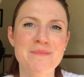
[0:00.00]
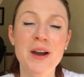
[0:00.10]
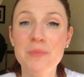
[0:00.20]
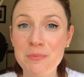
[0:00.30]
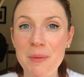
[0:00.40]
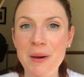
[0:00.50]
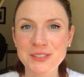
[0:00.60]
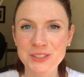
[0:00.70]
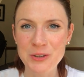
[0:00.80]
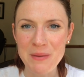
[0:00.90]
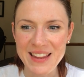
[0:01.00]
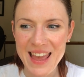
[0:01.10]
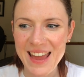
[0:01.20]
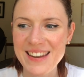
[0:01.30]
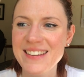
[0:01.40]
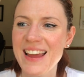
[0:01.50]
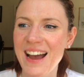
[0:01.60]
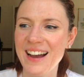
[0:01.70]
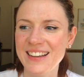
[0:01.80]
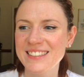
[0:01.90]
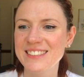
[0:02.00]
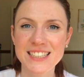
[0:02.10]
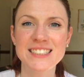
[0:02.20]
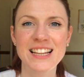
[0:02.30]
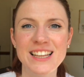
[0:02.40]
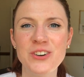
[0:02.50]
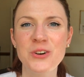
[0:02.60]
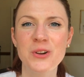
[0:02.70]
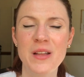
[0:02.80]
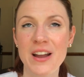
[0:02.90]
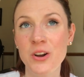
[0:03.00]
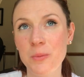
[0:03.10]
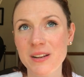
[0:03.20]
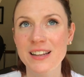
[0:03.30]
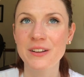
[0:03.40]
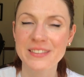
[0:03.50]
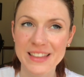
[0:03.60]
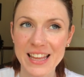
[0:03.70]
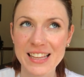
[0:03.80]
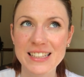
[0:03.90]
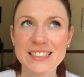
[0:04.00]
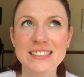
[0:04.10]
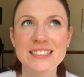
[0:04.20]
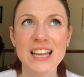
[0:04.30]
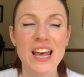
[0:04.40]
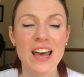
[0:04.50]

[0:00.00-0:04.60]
met up with my poster group again, and did a couple of little things,